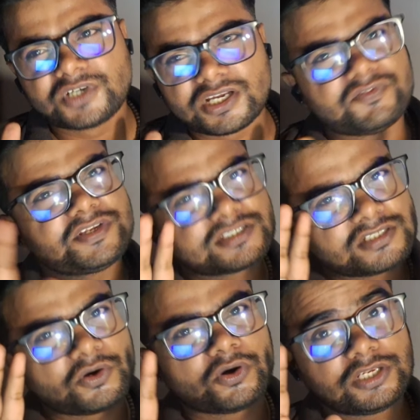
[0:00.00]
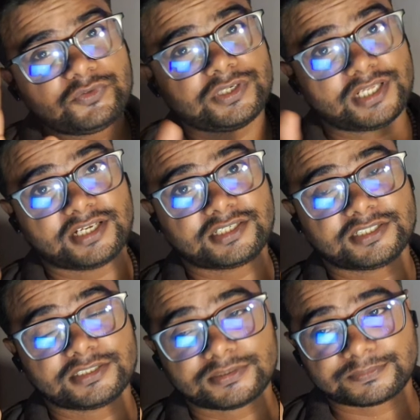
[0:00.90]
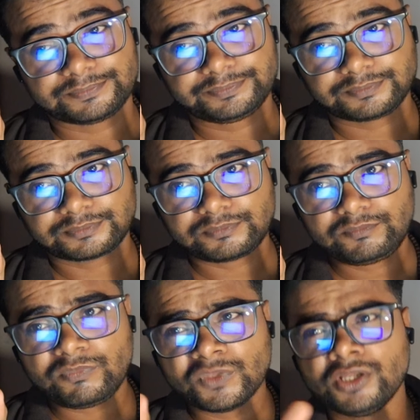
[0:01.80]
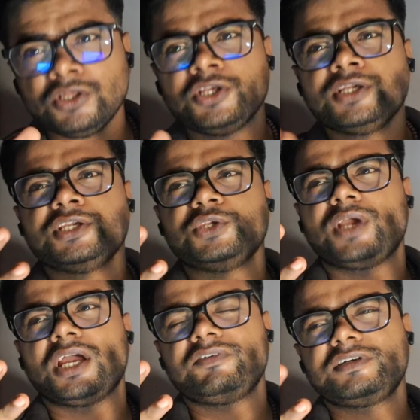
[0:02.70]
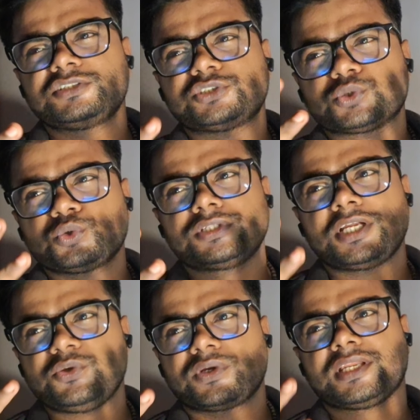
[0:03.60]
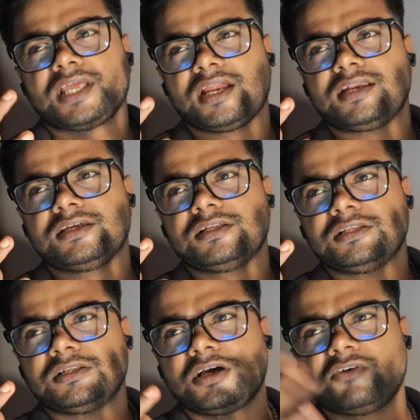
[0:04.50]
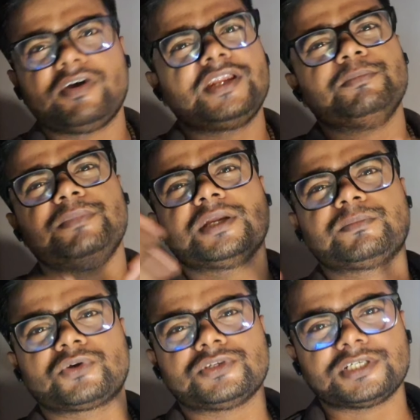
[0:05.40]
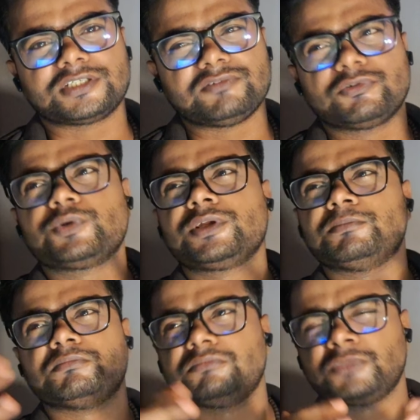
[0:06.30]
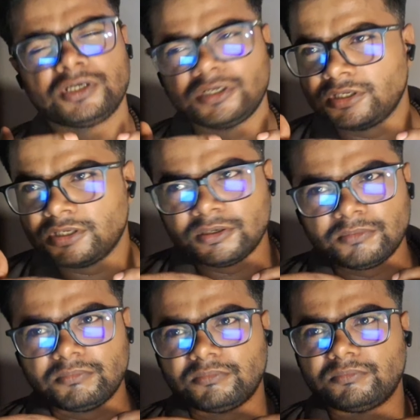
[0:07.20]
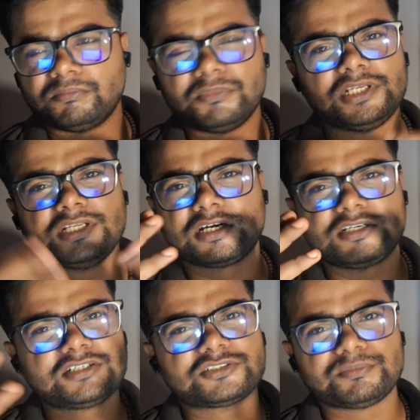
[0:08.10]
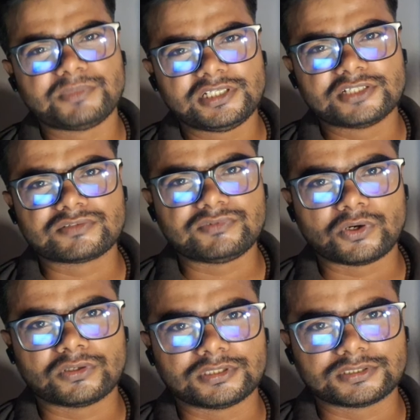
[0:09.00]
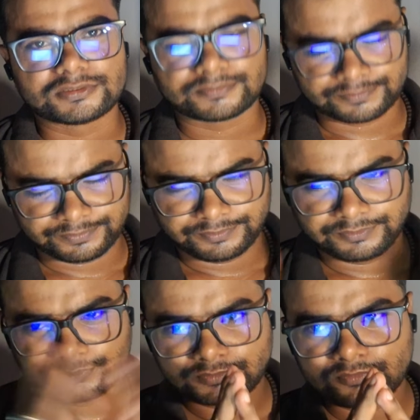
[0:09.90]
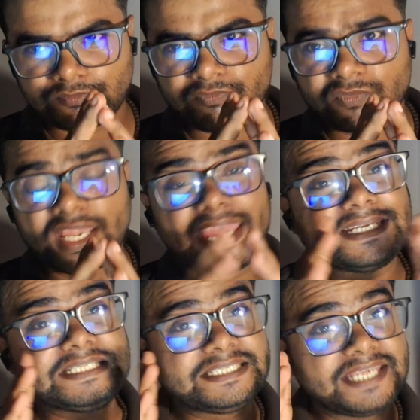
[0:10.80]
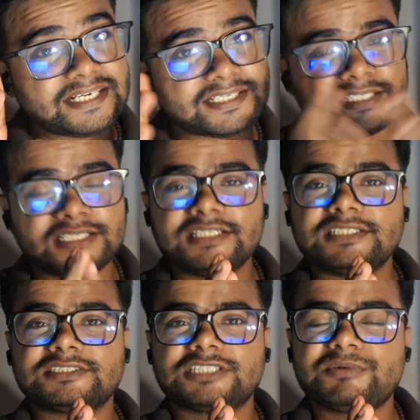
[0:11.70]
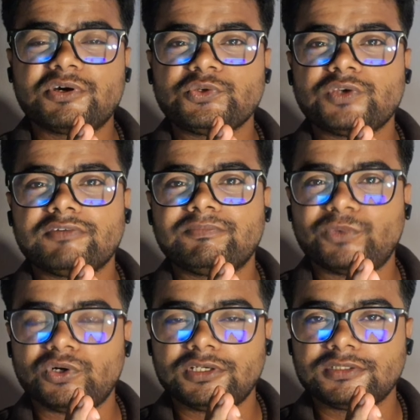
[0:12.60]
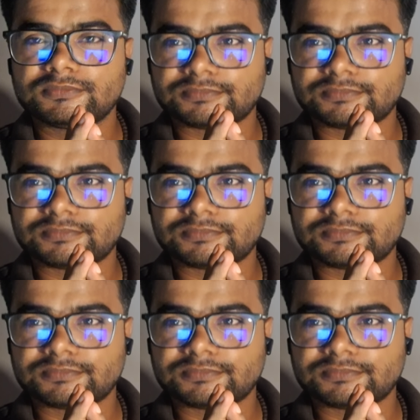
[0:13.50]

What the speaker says: conventional Hollywood director. You haven't shown that you can handle a very big project involving hundreds of millions of dollars. And yet somehow you have pulled